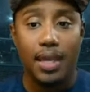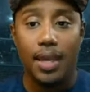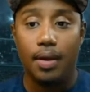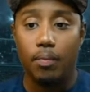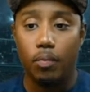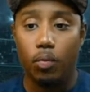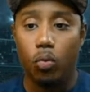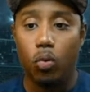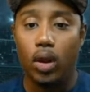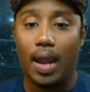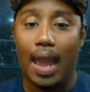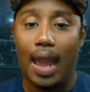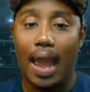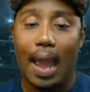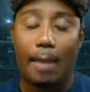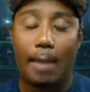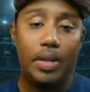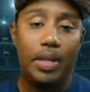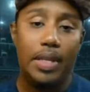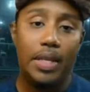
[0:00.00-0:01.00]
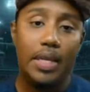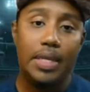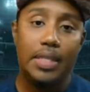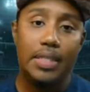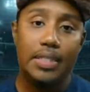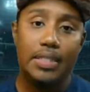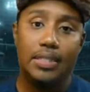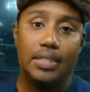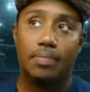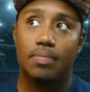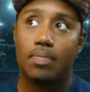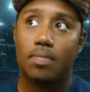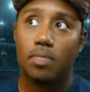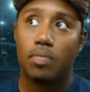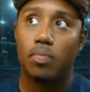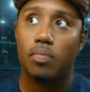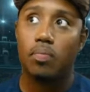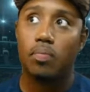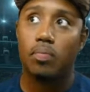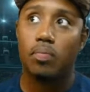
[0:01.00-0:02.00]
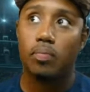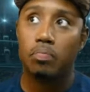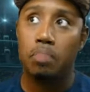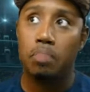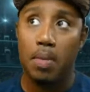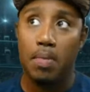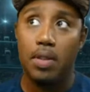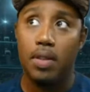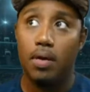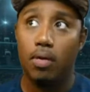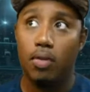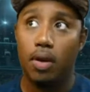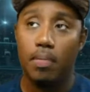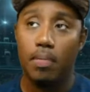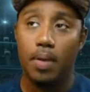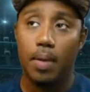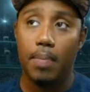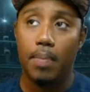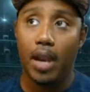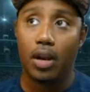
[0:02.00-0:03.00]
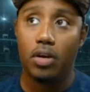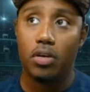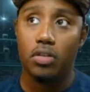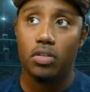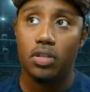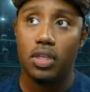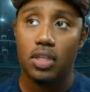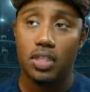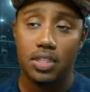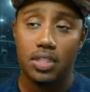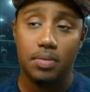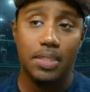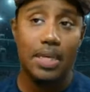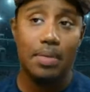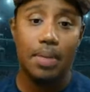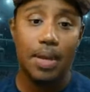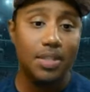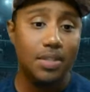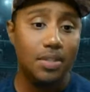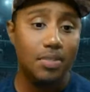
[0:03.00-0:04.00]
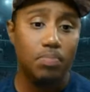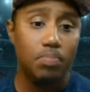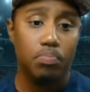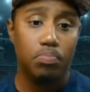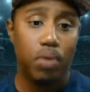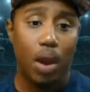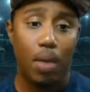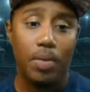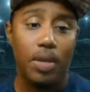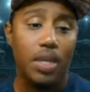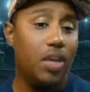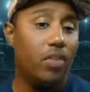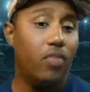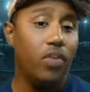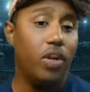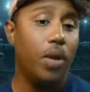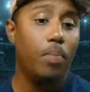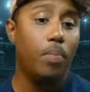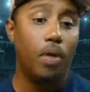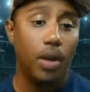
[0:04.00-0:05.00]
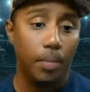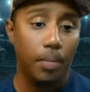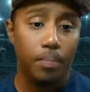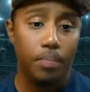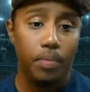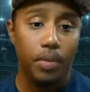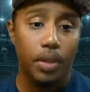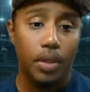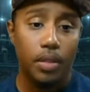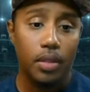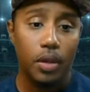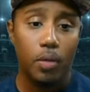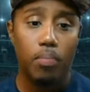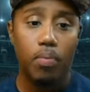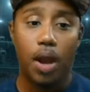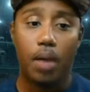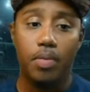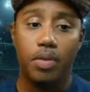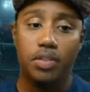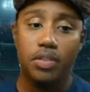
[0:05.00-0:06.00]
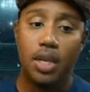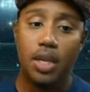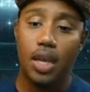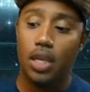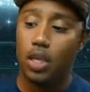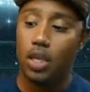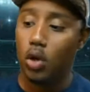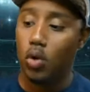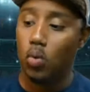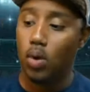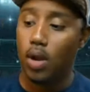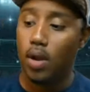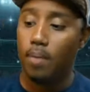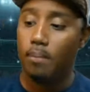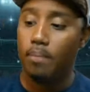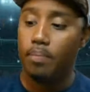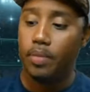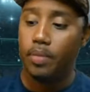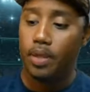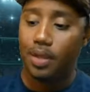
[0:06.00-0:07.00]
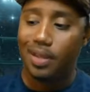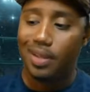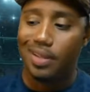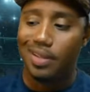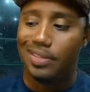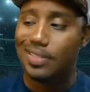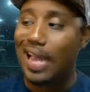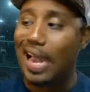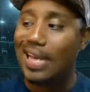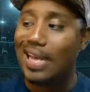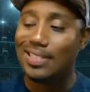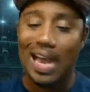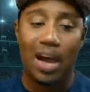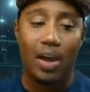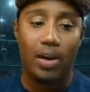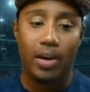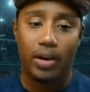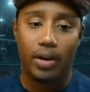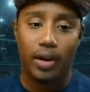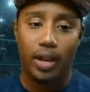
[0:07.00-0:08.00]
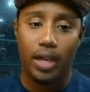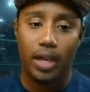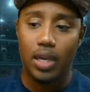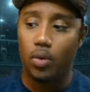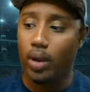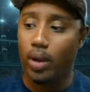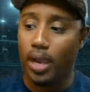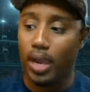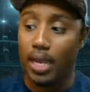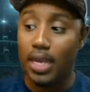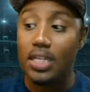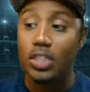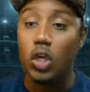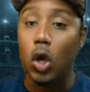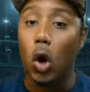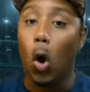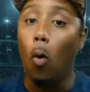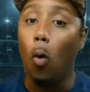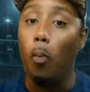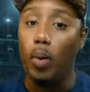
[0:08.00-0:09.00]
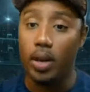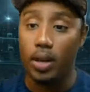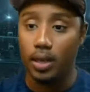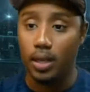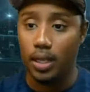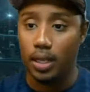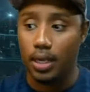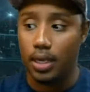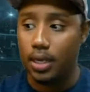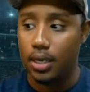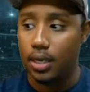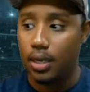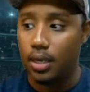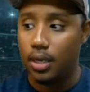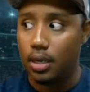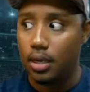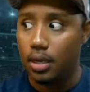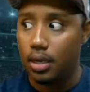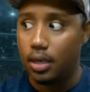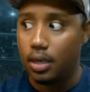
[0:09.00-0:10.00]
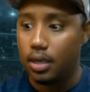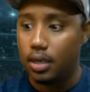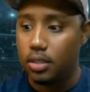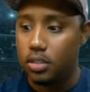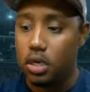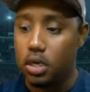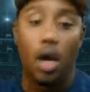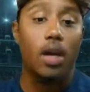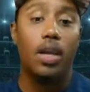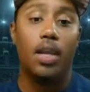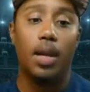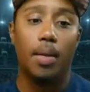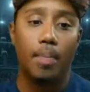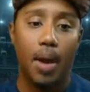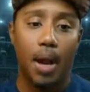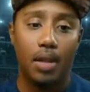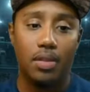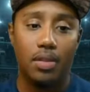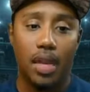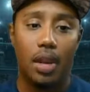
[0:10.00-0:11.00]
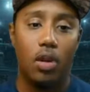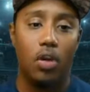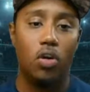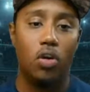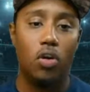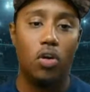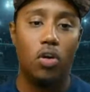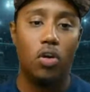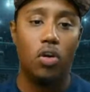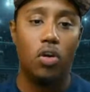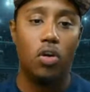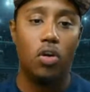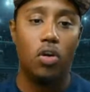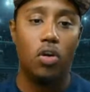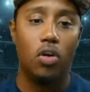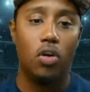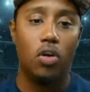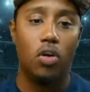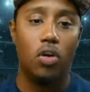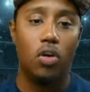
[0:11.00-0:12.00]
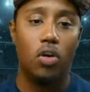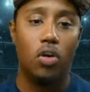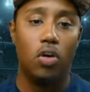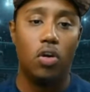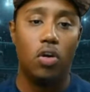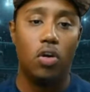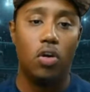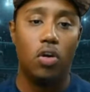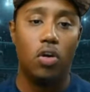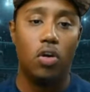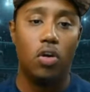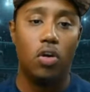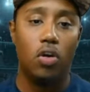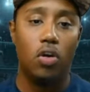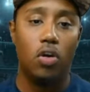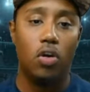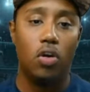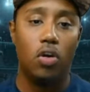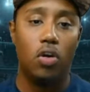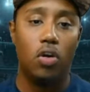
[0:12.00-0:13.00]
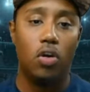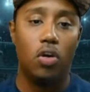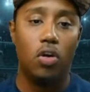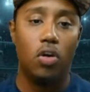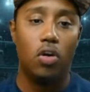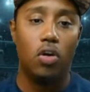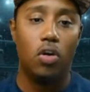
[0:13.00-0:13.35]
what happened is maybe the Green Bay Packers, his teammates, probably giving up on him. They're probably saying, you know what, this guy's out of here anyway, and he's openly talking about that. I don't know if a lot of you watched the interview today that he had